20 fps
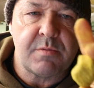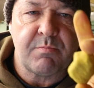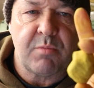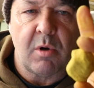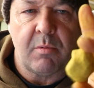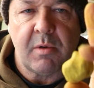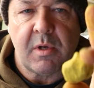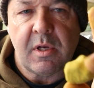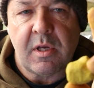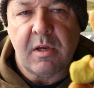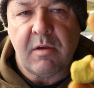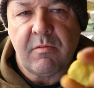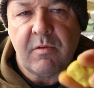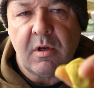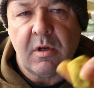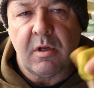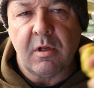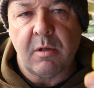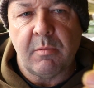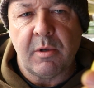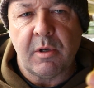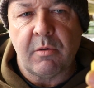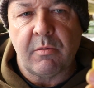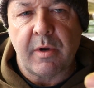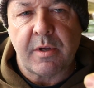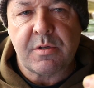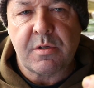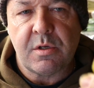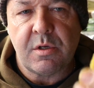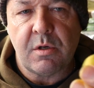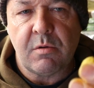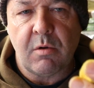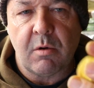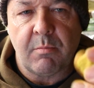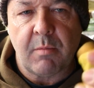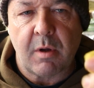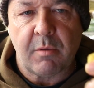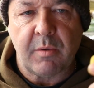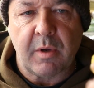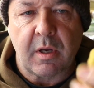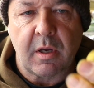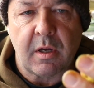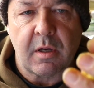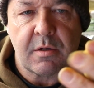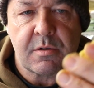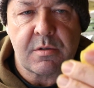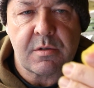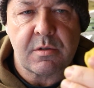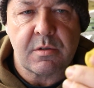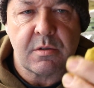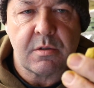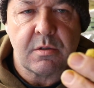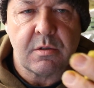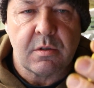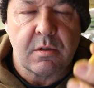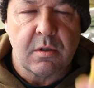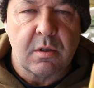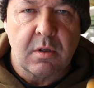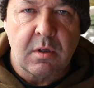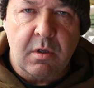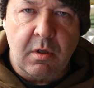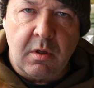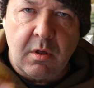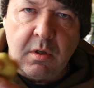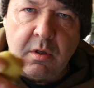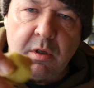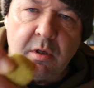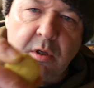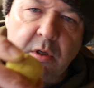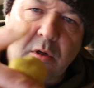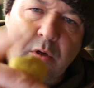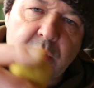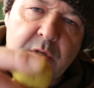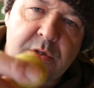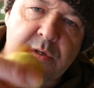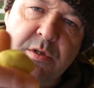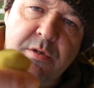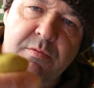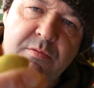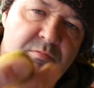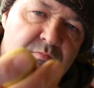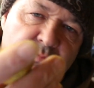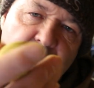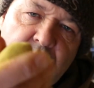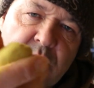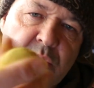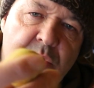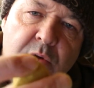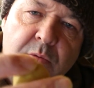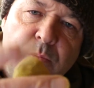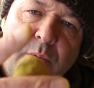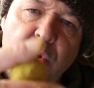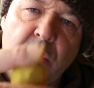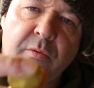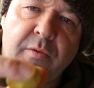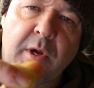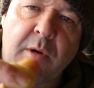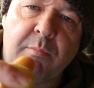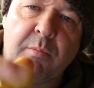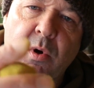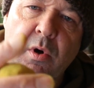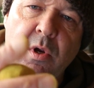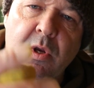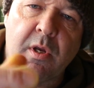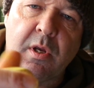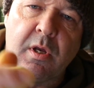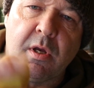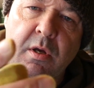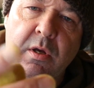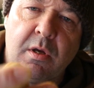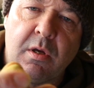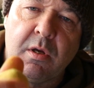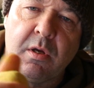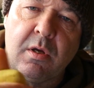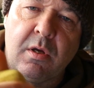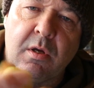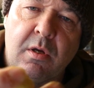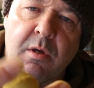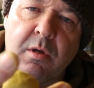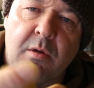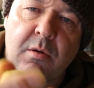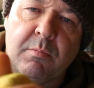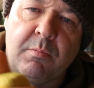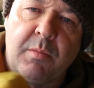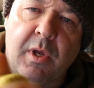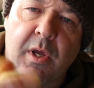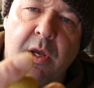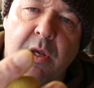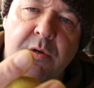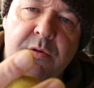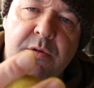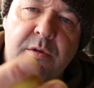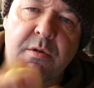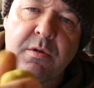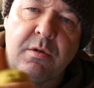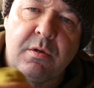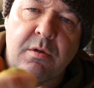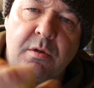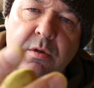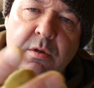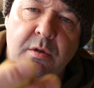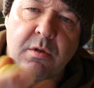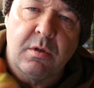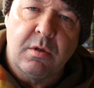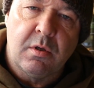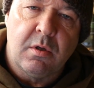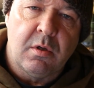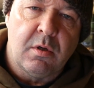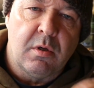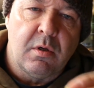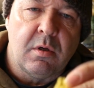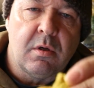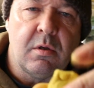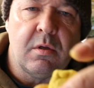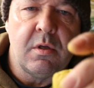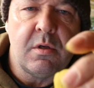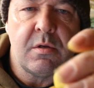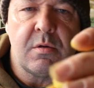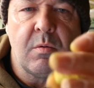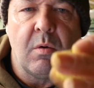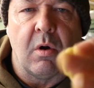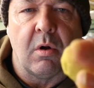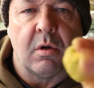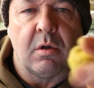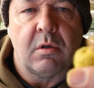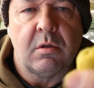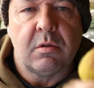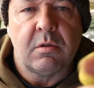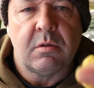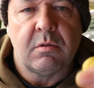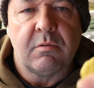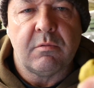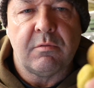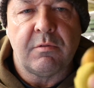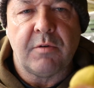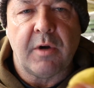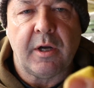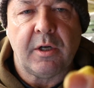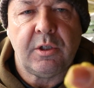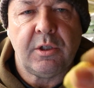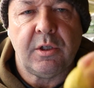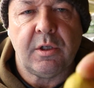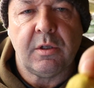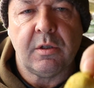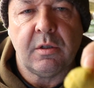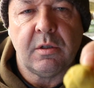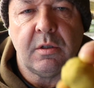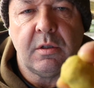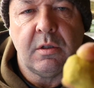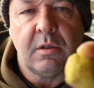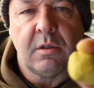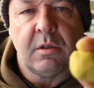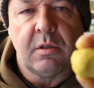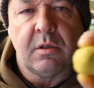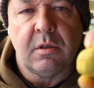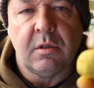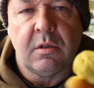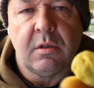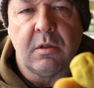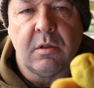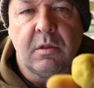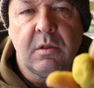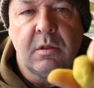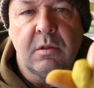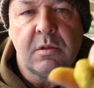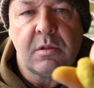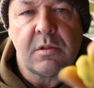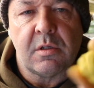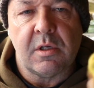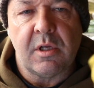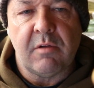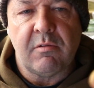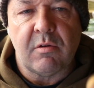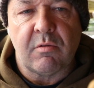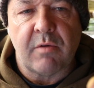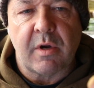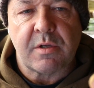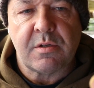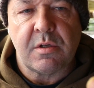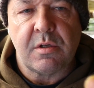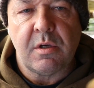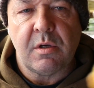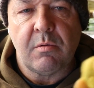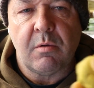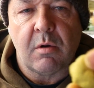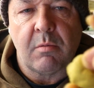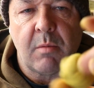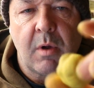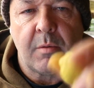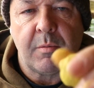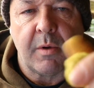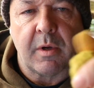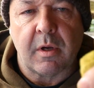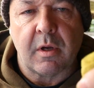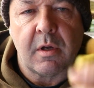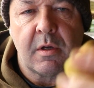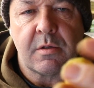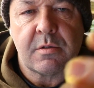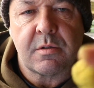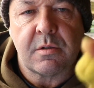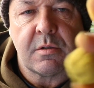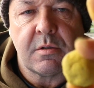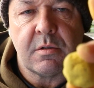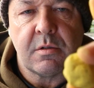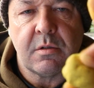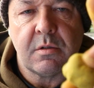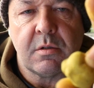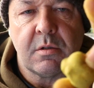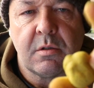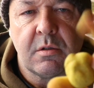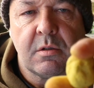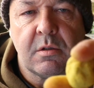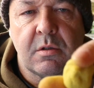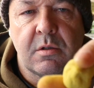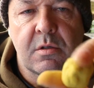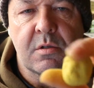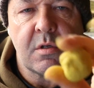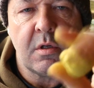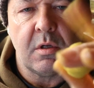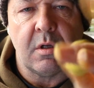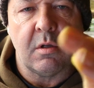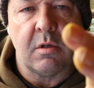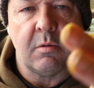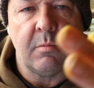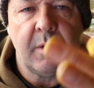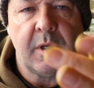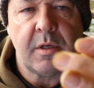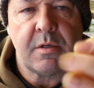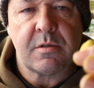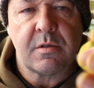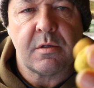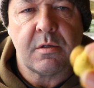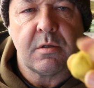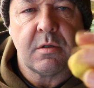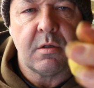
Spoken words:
probably leaving a little bit of residue on my fingers. You know, this is still perfect boilie paste, and this one, fresh, just leaving residue on my fingers, just a little bit.